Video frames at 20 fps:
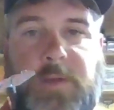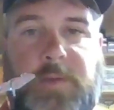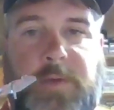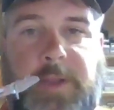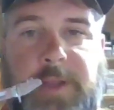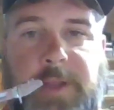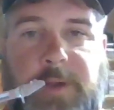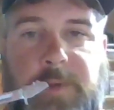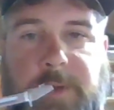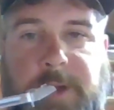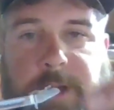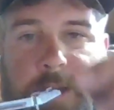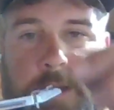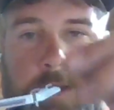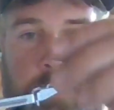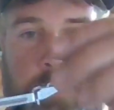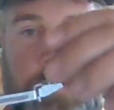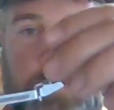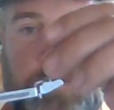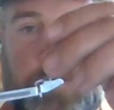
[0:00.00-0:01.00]
Really quick,
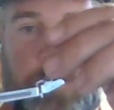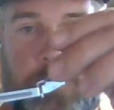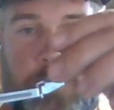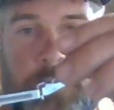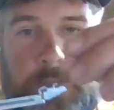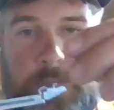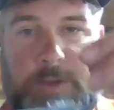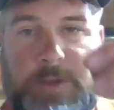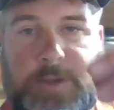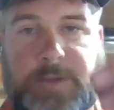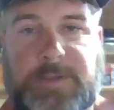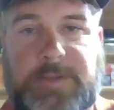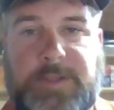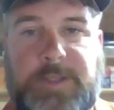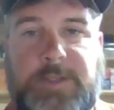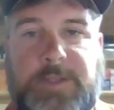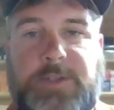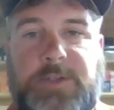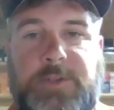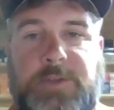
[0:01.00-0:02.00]
I don't know if you can
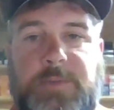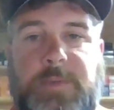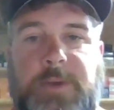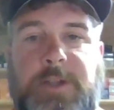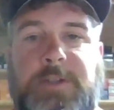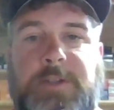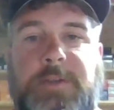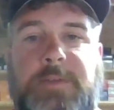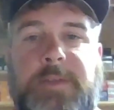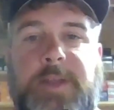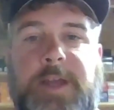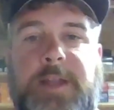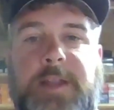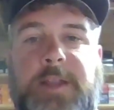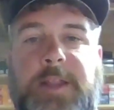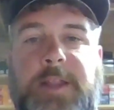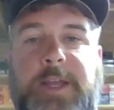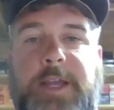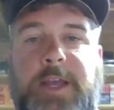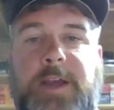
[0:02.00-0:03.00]
see too much of
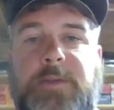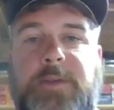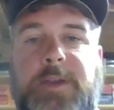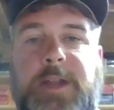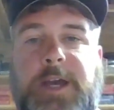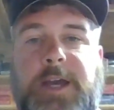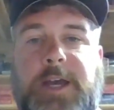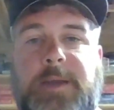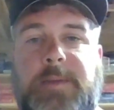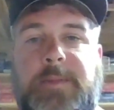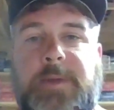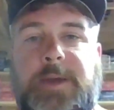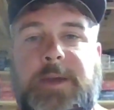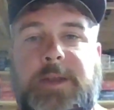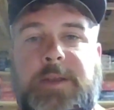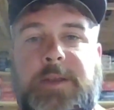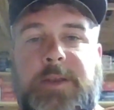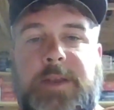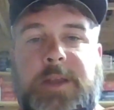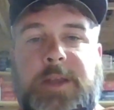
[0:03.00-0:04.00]
that layout dye,
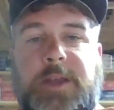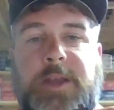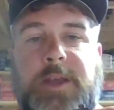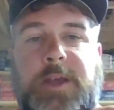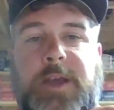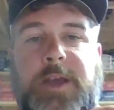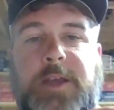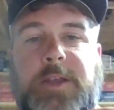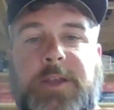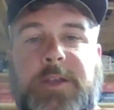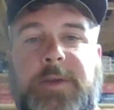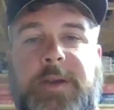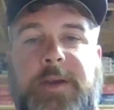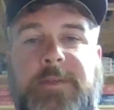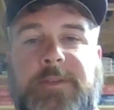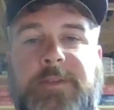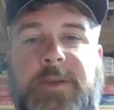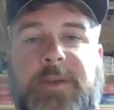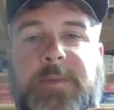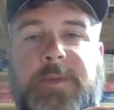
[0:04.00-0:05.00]
but I do
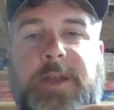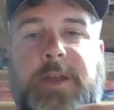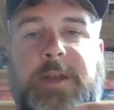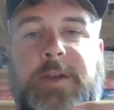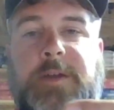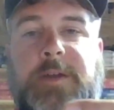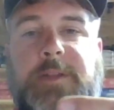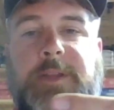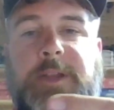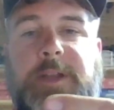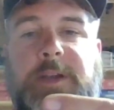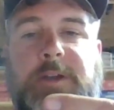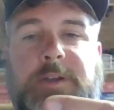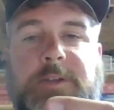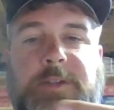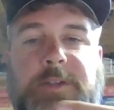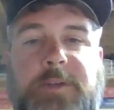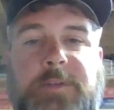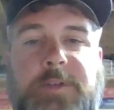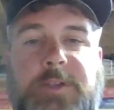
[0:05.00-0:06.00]
have some of that on there.
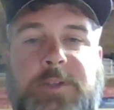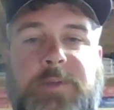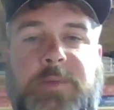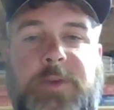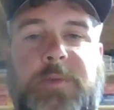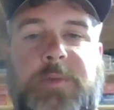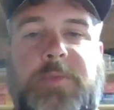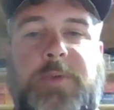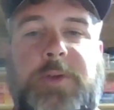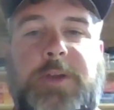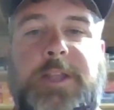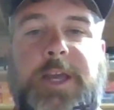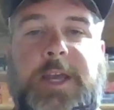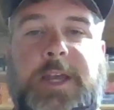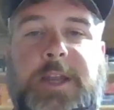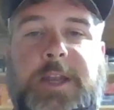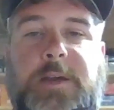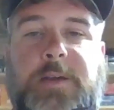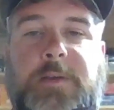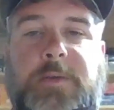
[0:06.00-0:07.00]
So just wanted to point
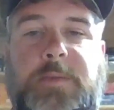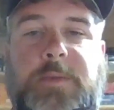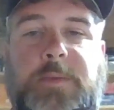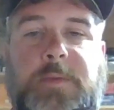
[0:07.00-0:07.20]
that out.